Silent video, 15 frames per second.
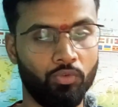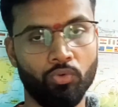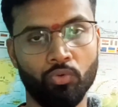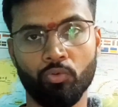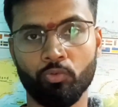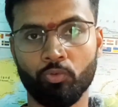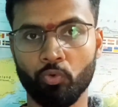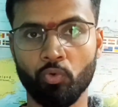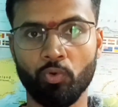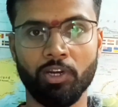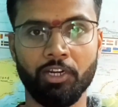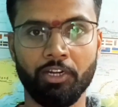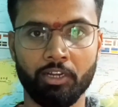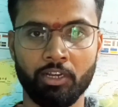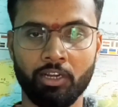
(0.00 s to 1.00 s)
Go
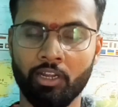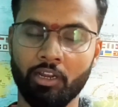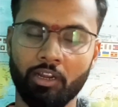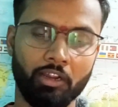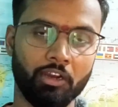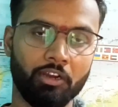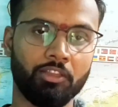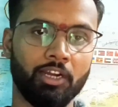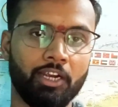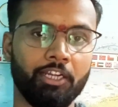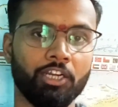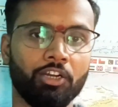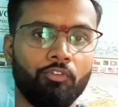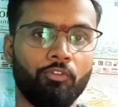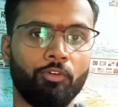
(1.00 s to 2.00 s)
Google it, get the
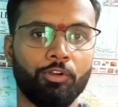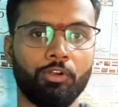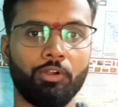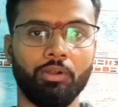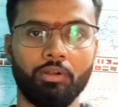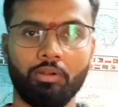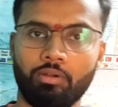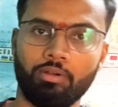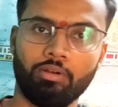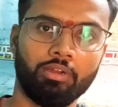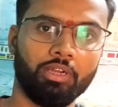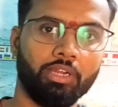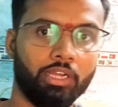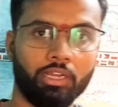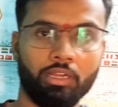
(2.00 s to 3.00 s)
idea of
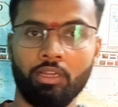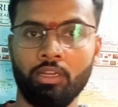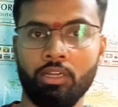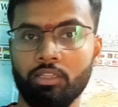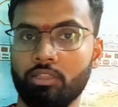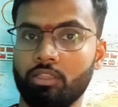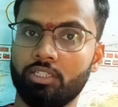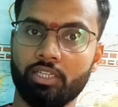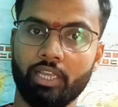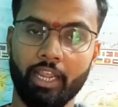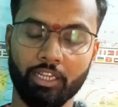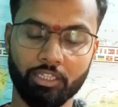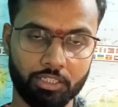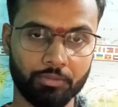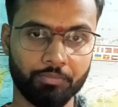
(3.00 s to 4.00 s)
this
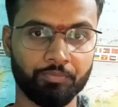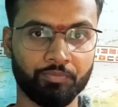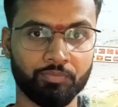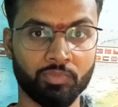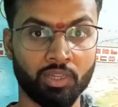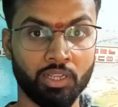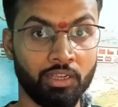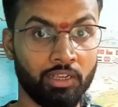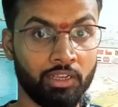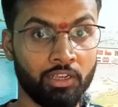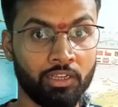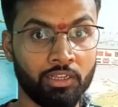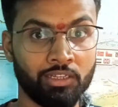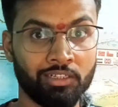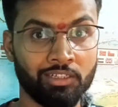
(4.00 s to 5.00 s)
case.
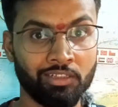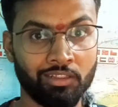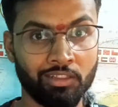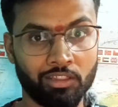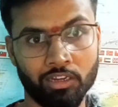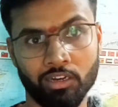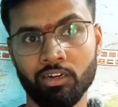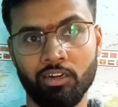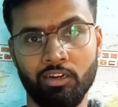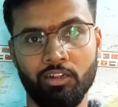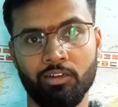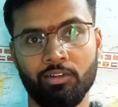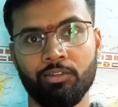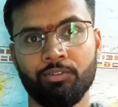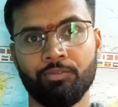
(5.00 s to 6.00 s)

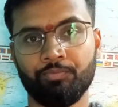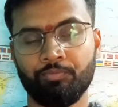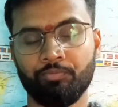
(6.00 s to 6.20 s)
Third,